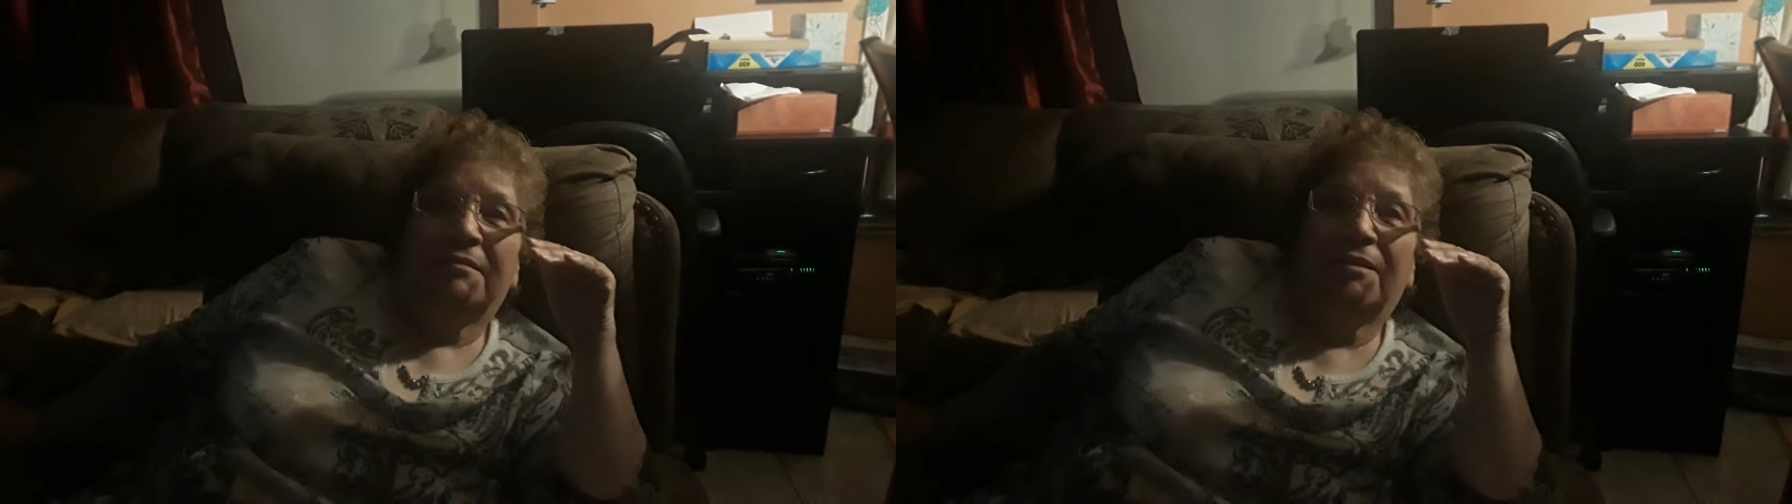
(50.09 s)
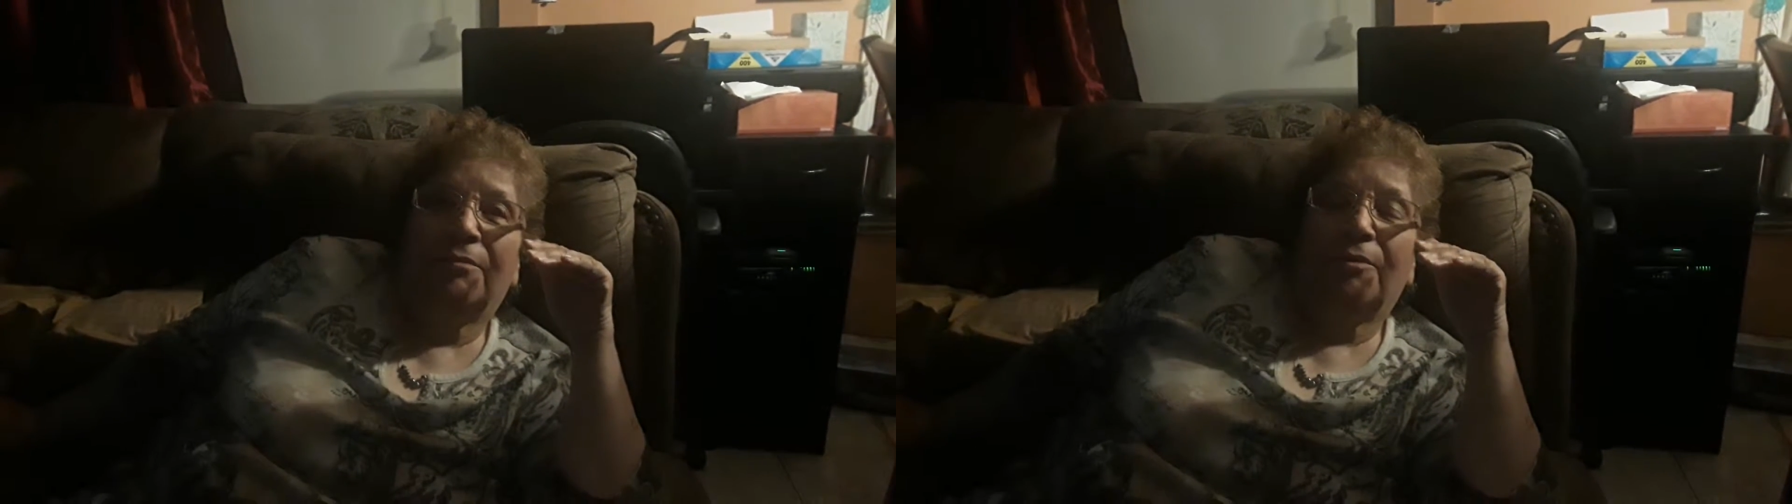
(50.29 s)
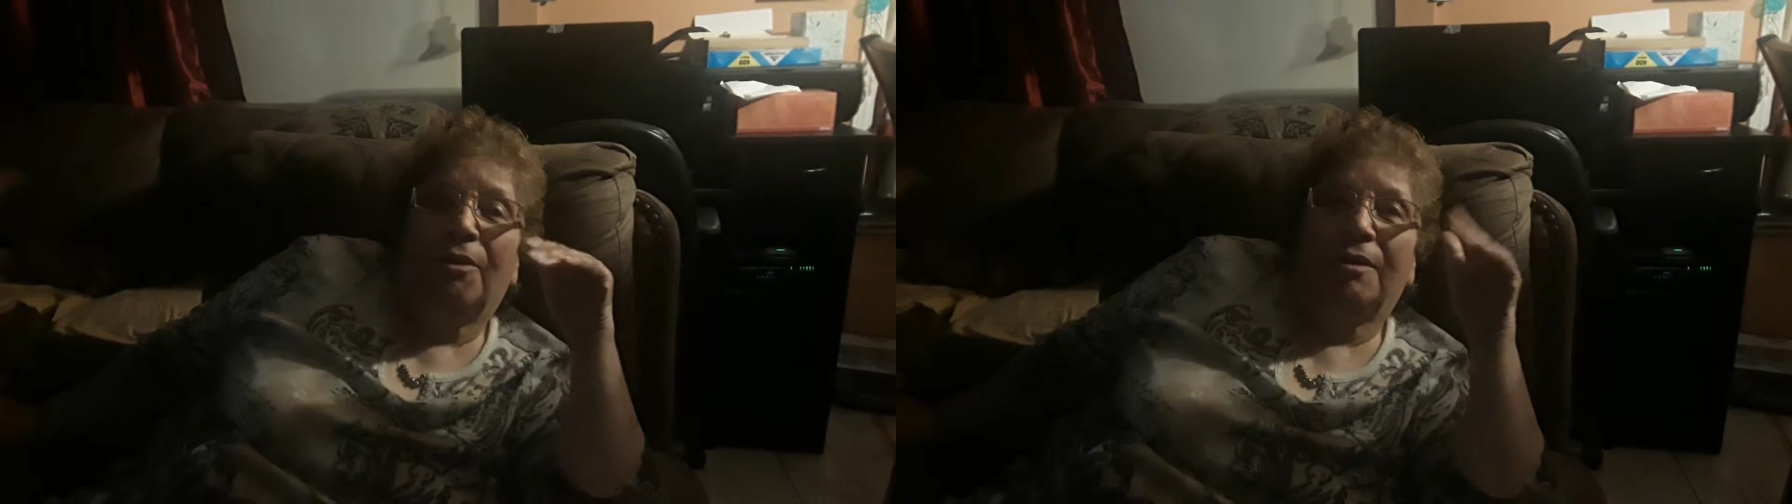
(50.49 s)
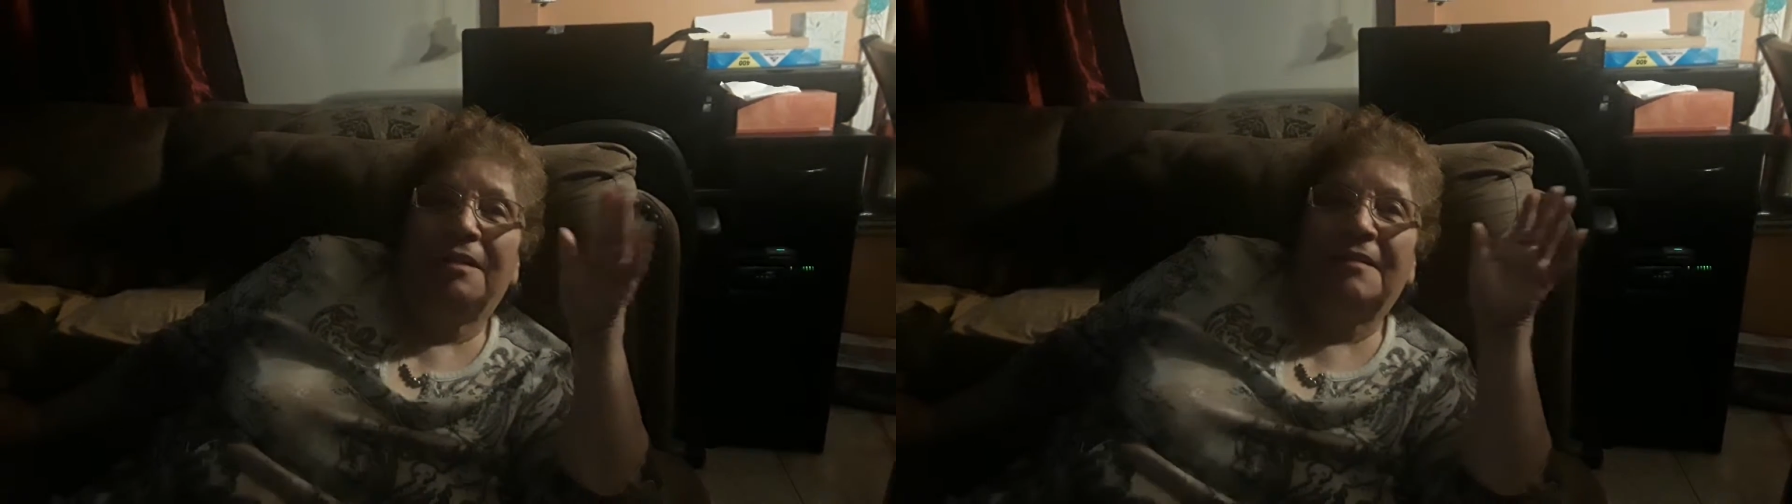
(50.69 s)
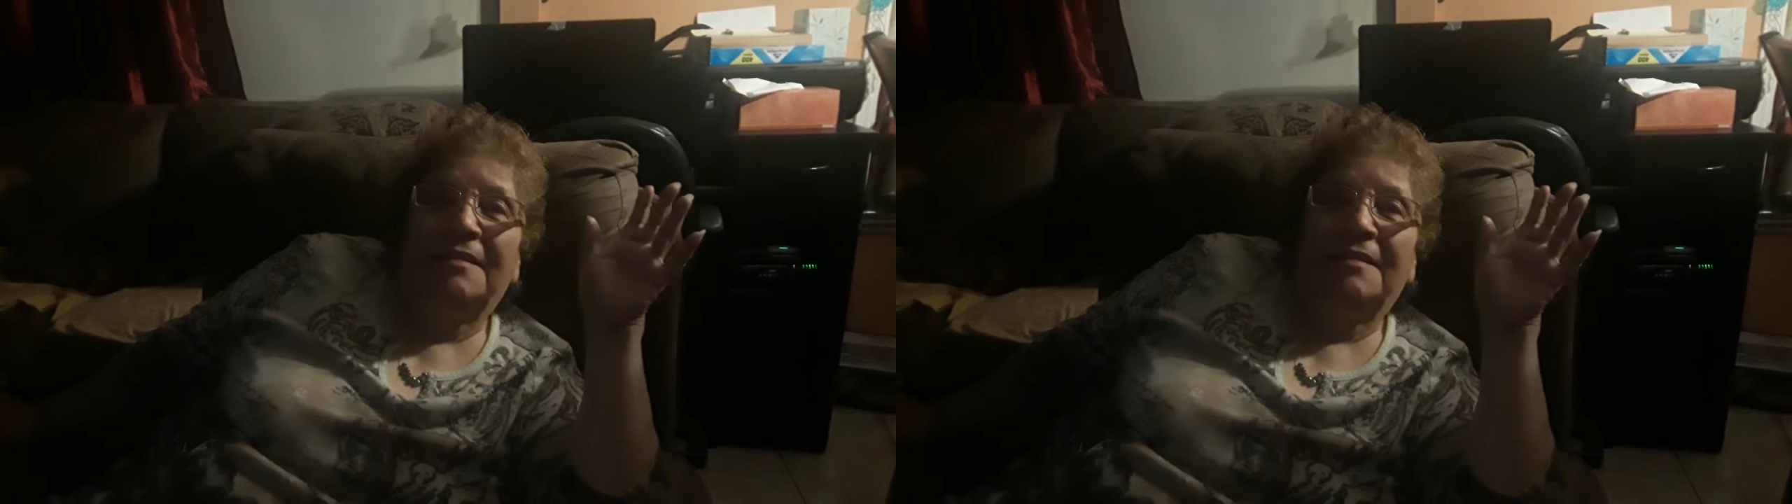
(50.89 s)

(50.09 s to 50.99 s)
They were all in the